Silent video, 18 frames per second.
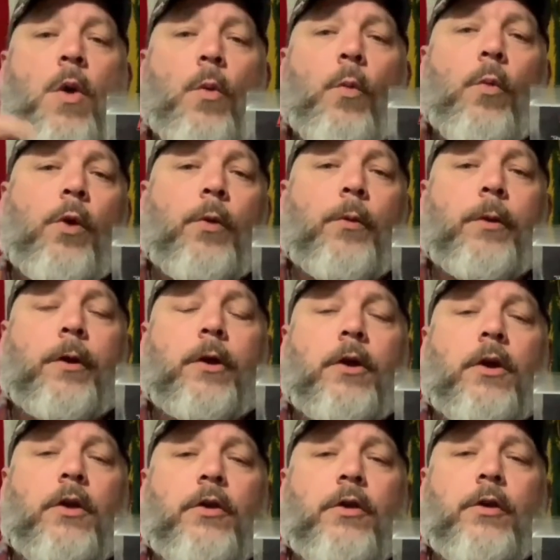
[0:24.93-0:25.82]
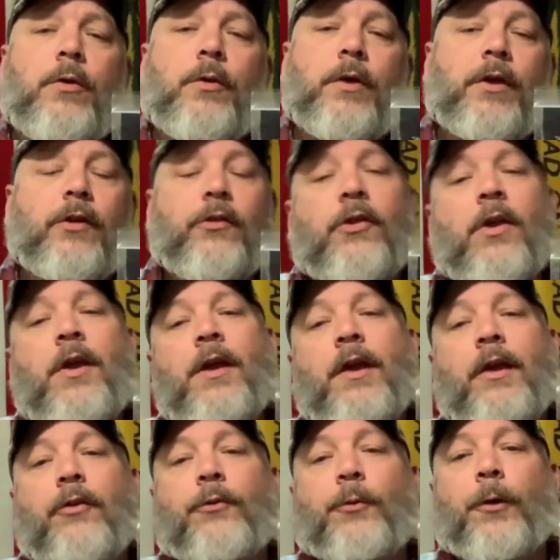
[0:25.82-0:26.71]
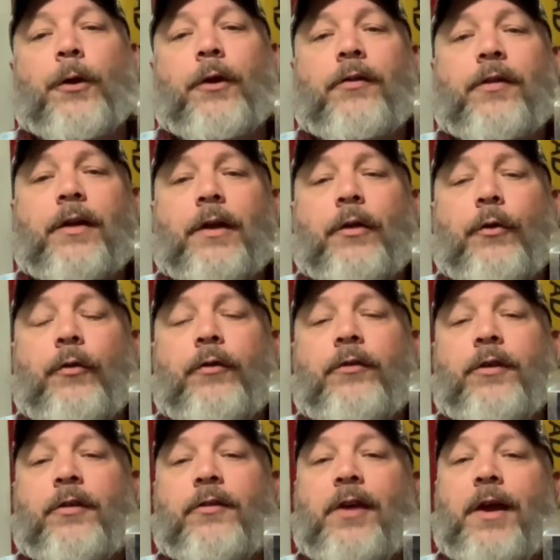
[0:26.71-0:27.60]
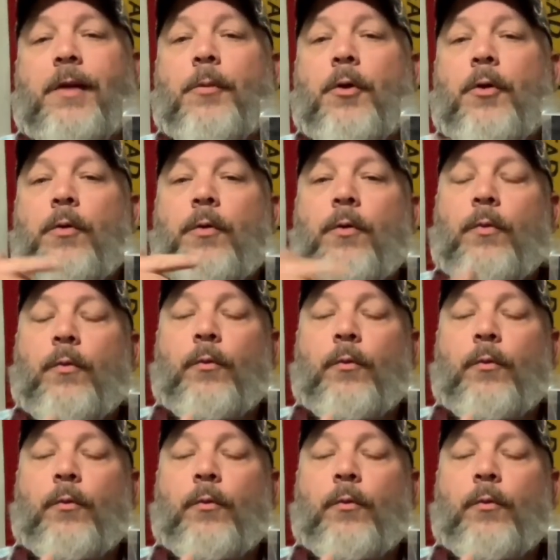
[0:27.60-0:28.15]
What we're going to do is we're going to take it over to the table,